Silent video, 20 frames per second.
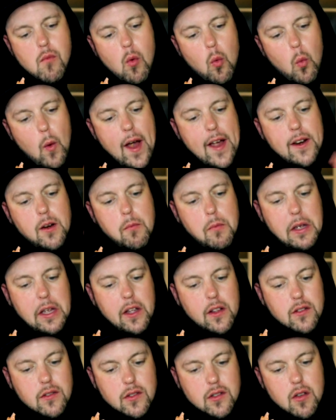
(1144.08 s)
When
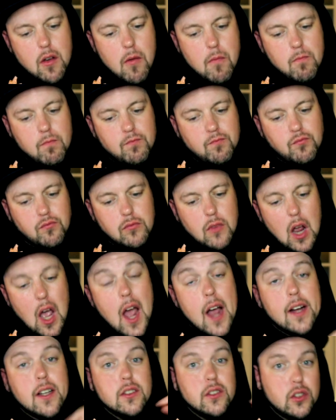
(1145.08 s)
means
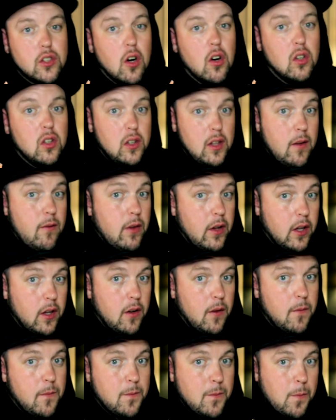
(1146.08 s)
I can start
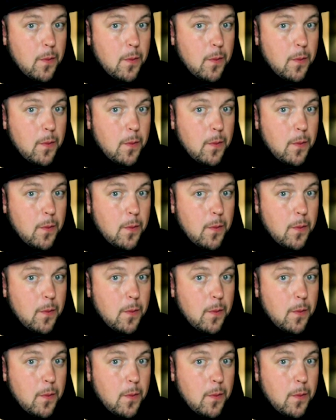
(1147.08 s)
living